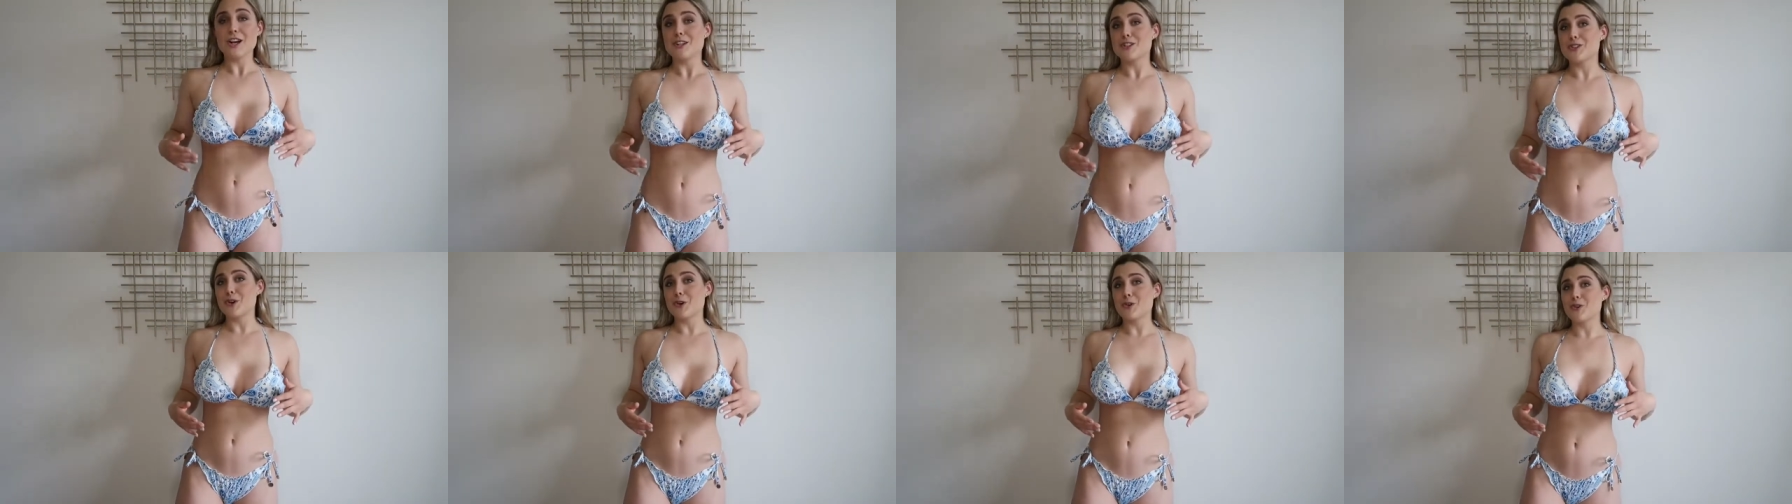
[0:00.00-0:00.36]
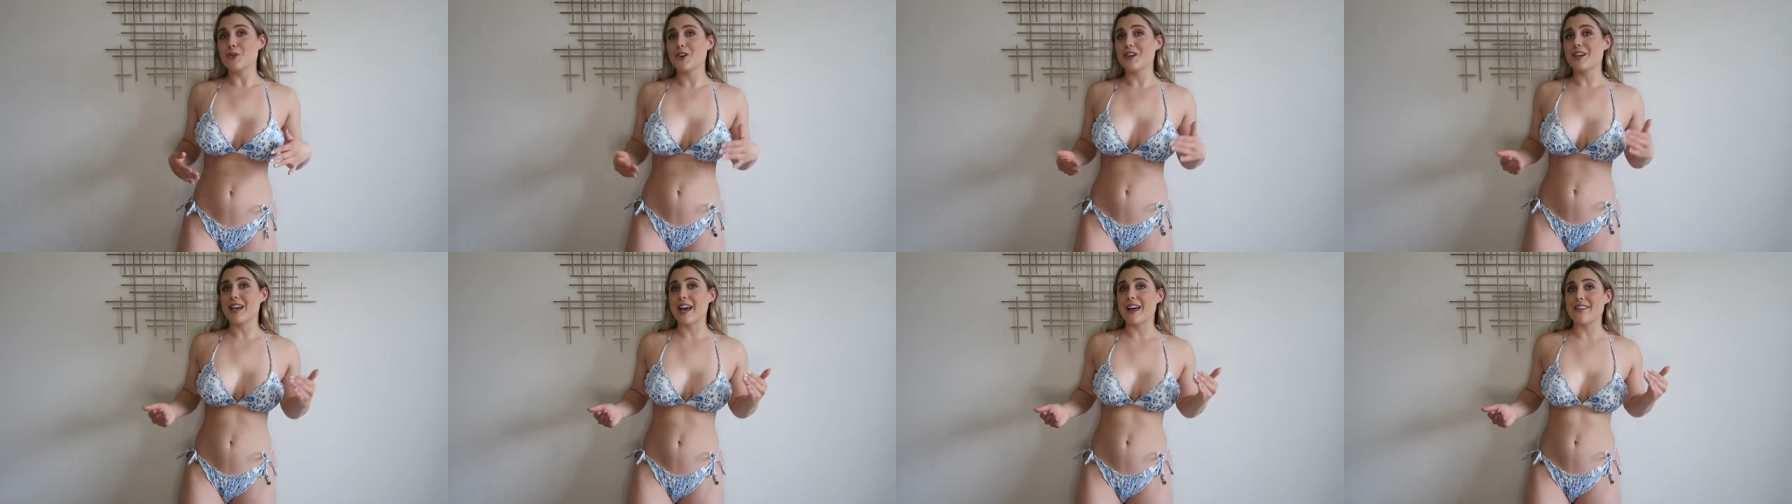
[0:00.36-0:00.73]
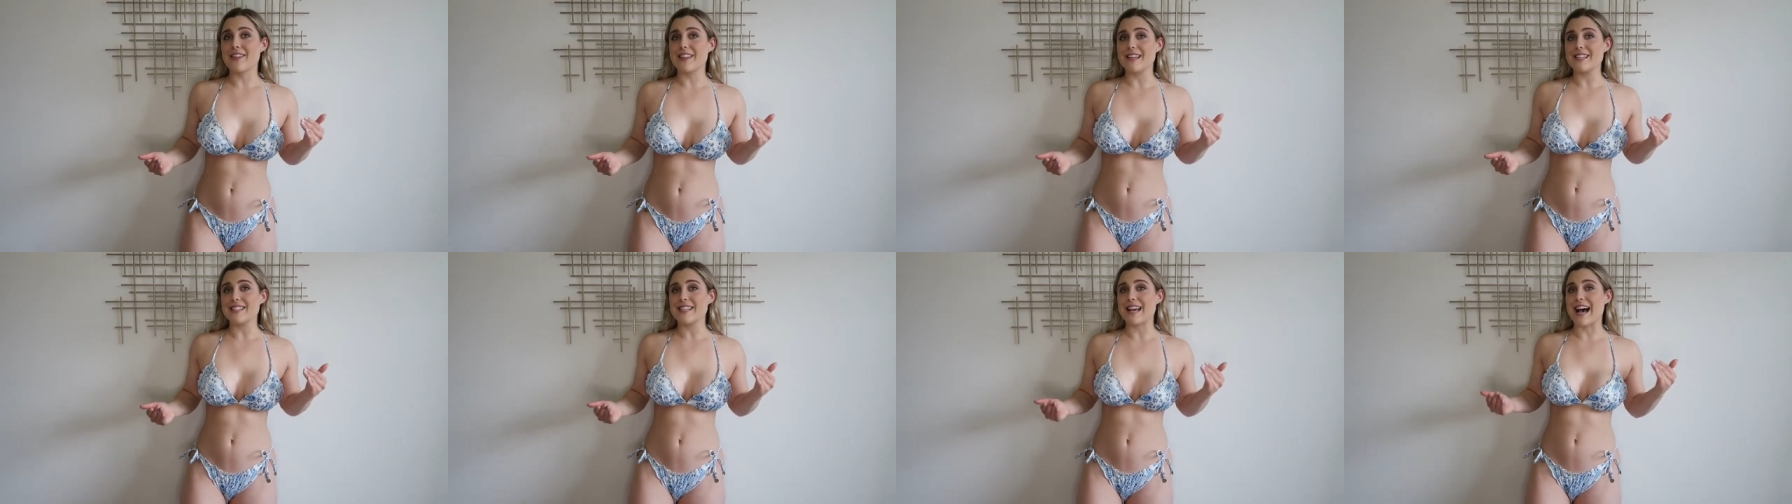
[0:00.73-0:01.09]
So you can get
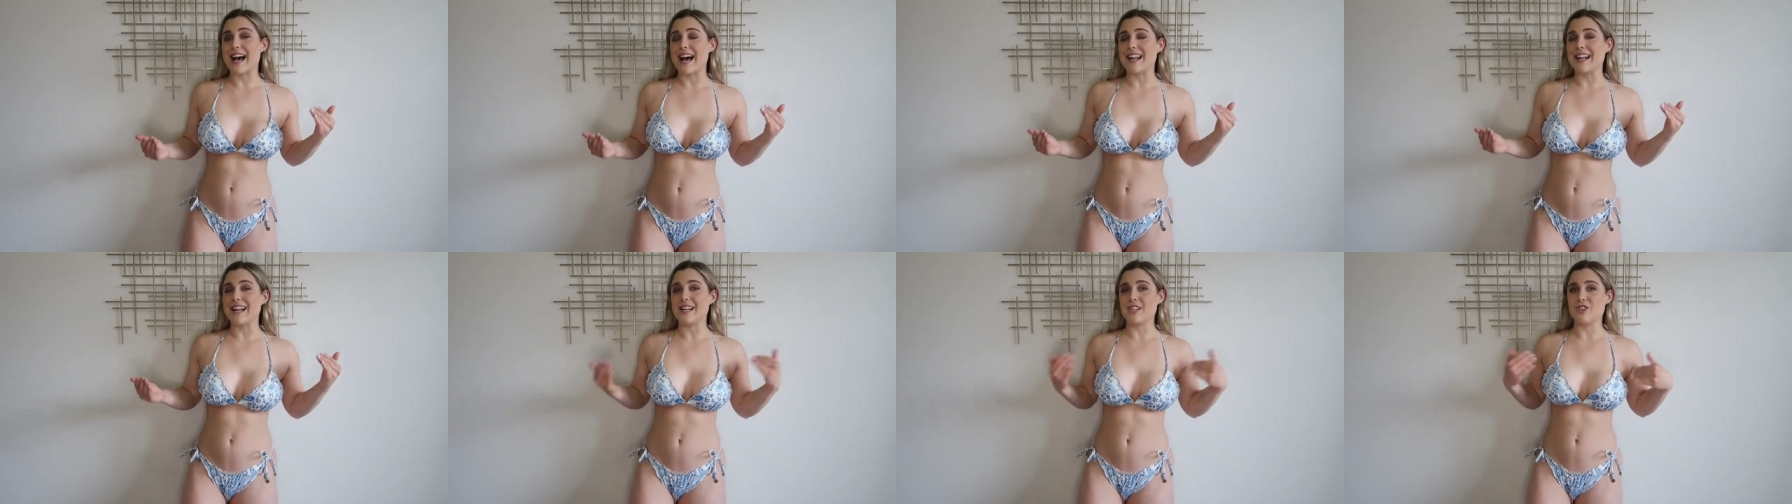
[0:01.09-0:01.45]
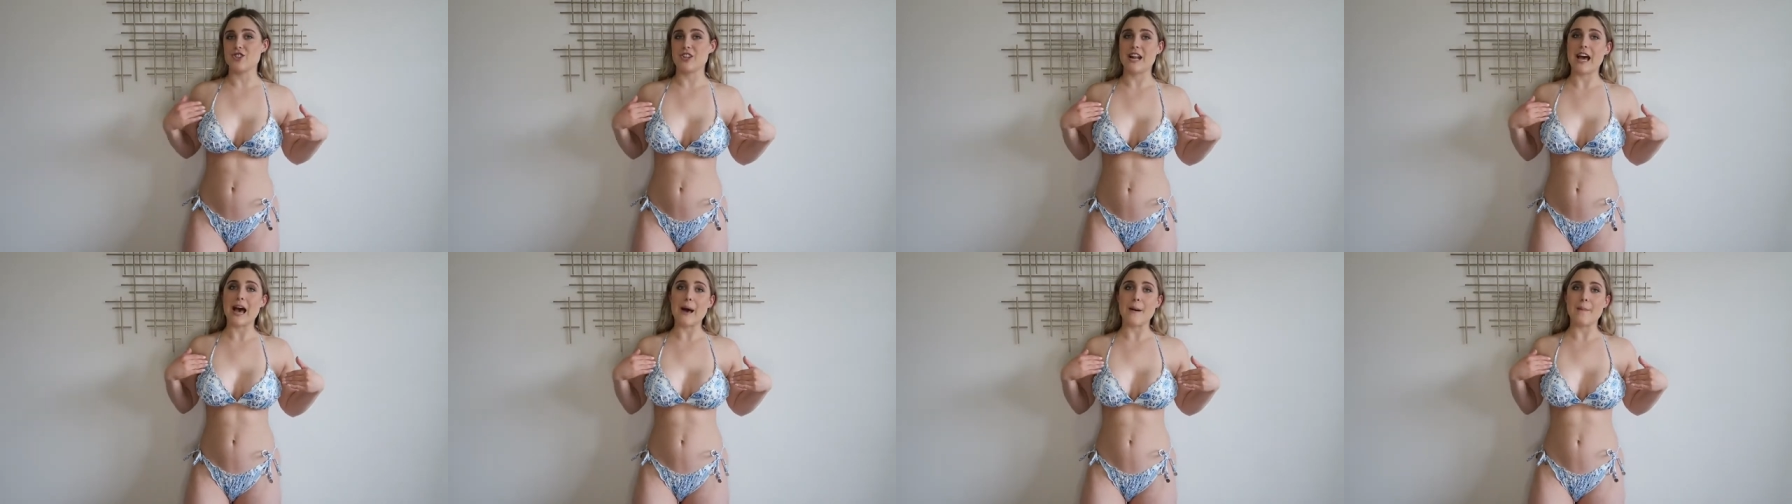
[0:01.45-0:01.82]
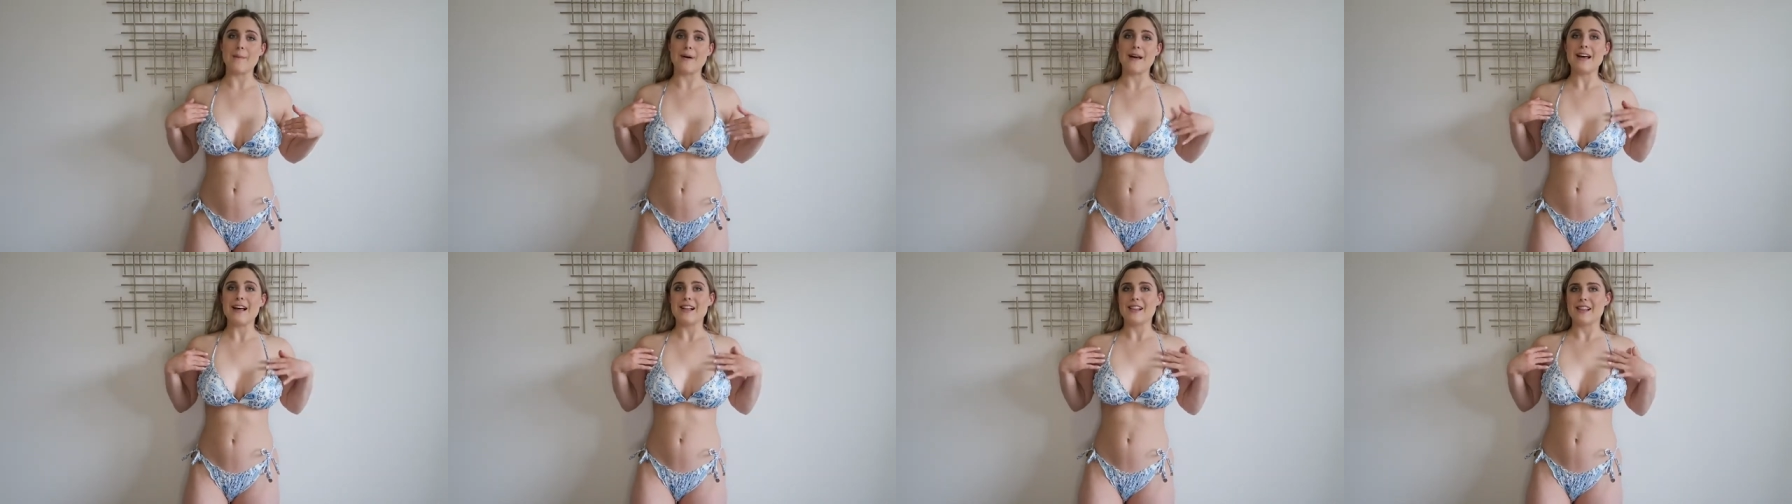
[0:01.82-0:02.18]
this at
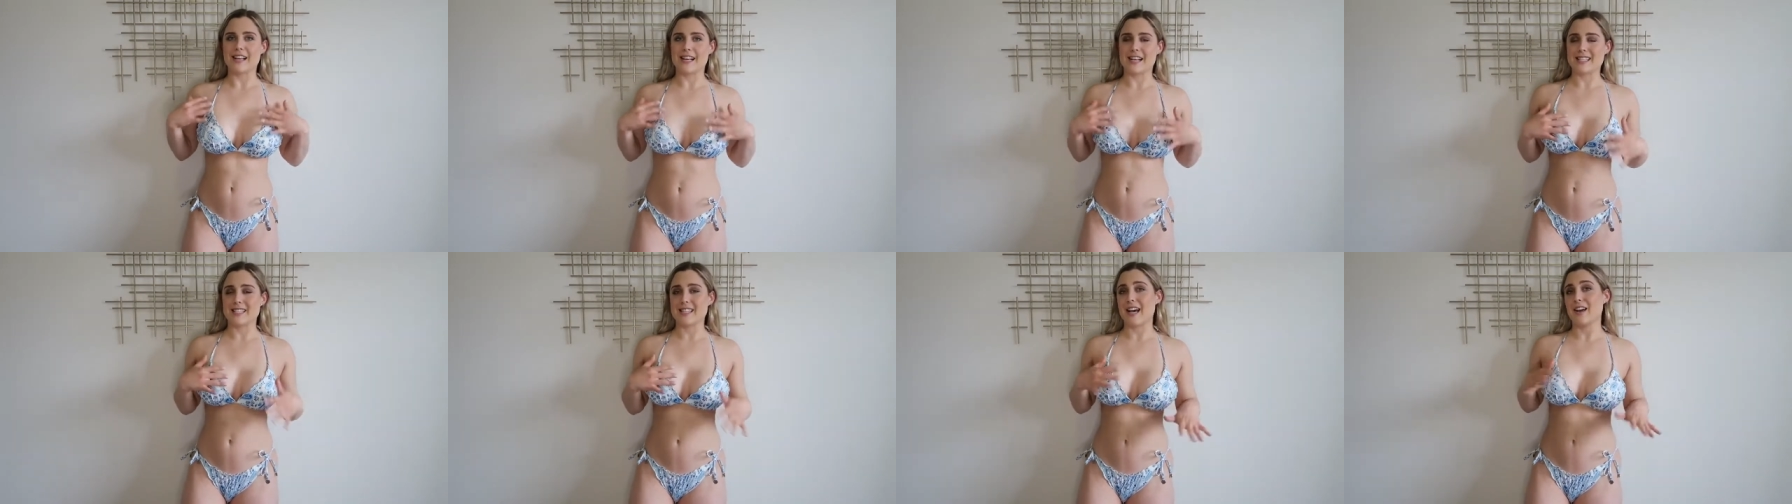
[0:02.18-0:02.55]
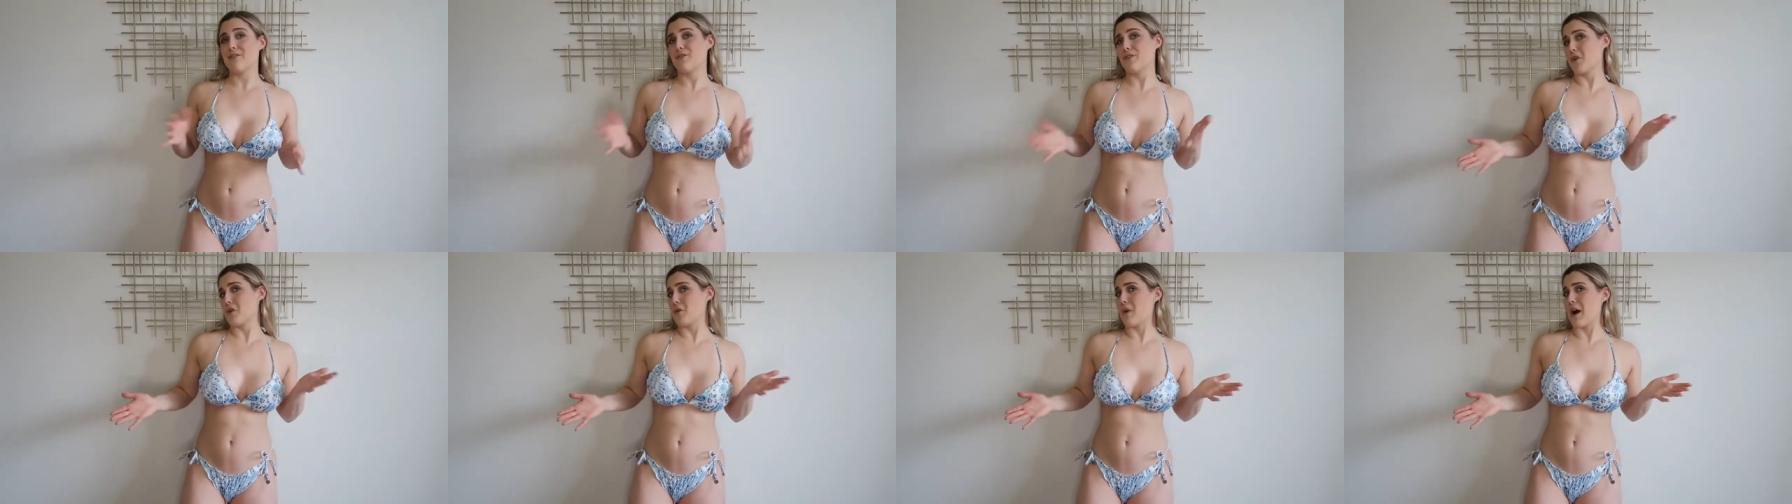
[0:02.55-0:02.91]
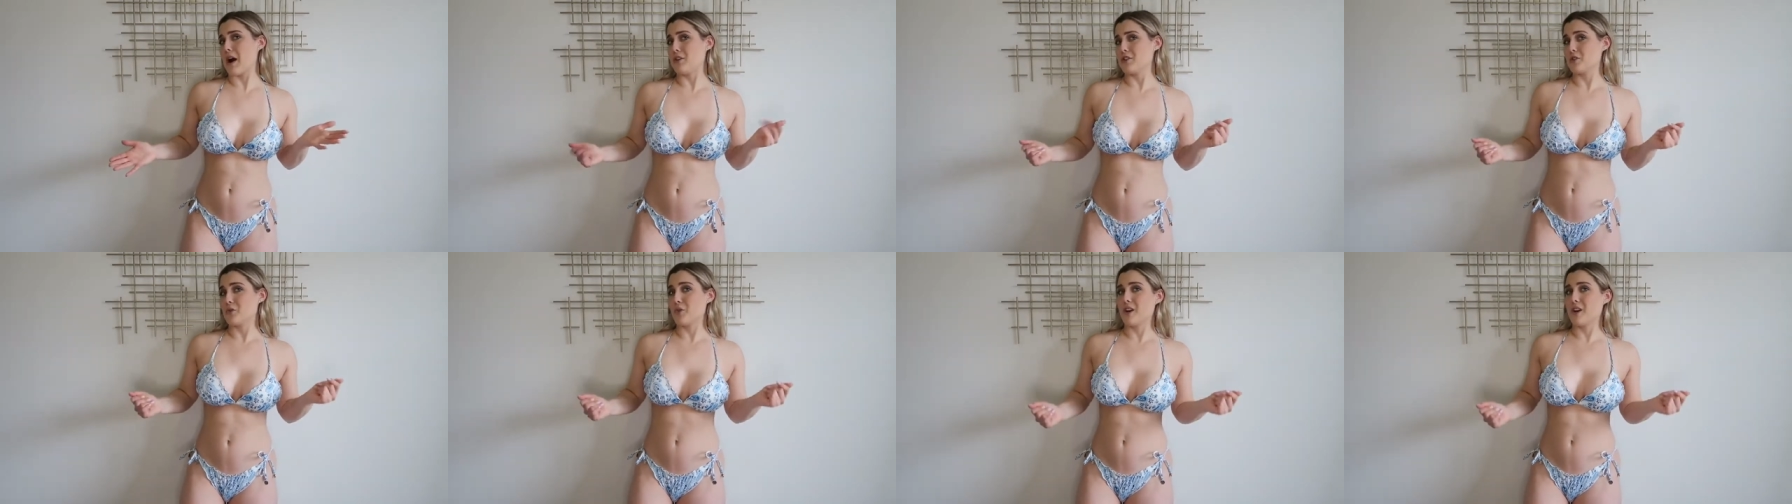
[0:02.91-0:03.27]
H&M, like I said, for around